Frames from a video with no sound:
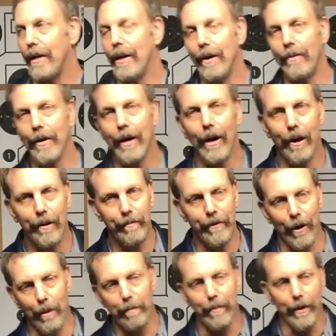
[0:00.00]
you know, and we called them
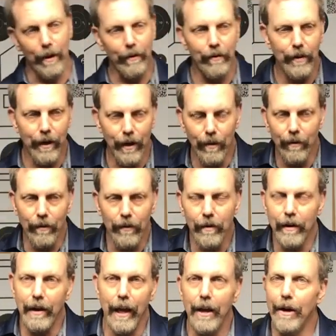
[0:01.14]
dope books, and it was
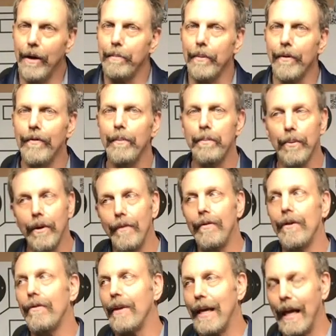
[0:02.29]
data on pre
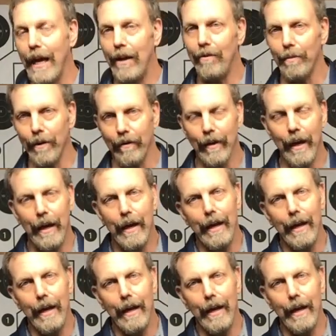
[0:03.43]
previous engagements.